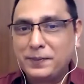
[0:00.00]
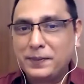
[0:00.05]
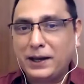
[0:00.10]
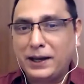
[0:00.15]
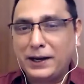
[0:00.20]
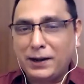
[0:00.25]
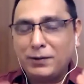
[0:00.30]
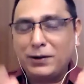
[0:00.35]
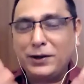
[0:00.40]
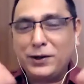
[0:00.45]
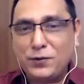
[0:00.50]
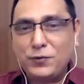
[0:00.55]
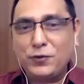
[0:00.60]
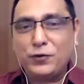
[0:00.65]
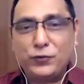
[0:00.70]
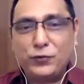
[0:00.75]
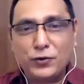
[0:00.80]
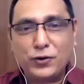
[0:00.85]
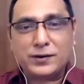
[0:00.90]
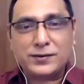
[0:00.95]
And I'll give you a
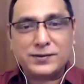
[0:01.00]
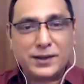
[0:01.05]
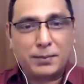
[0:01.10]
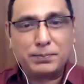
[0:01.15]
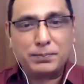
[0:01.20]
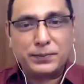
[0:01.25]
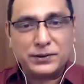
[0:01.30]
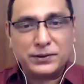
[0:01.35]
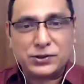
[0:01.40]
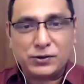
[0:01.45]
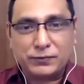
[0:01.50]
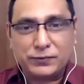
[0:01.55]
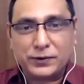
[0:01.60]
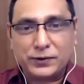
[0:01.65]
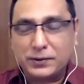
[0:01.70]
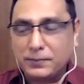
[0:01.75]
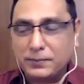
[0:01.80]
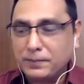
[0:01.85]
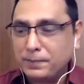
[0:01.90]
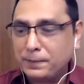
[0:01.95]
few examples of it.
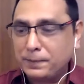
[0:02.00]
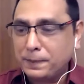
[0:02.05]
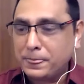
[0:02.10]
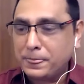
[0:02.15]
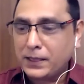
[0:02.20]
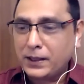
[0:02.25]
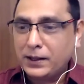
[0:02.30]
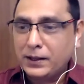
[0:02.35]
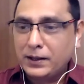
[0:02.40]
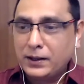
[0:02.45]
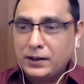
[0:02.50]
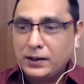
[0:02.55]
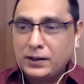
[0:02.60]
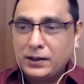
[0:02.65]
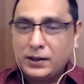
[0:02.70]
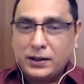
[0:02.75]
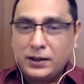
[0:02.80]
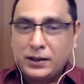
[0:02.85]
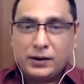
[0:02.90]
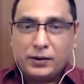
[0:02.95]

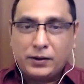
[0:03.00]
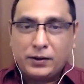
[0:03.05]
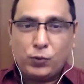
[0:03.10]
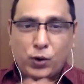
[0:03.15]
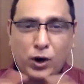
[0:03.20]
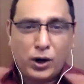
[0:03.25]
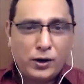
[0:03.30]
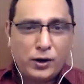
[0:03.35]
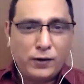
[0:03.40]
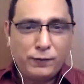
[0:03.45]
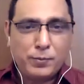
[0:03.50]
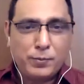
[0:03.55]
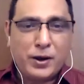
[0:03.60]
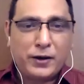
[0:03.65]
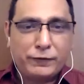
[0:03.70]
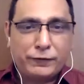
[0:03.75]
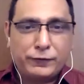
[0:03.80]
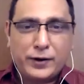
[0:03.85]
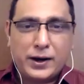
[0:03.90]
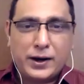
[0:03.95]
One of my
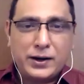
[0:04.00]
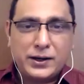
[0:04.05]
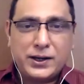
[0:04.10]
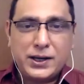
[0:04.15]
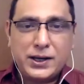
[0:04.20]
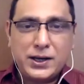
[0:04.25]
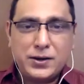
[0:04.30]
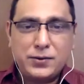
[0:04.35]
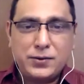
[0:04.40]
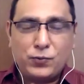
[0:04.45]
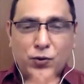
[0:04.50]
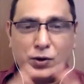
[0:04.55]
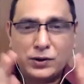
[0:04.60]
friend, he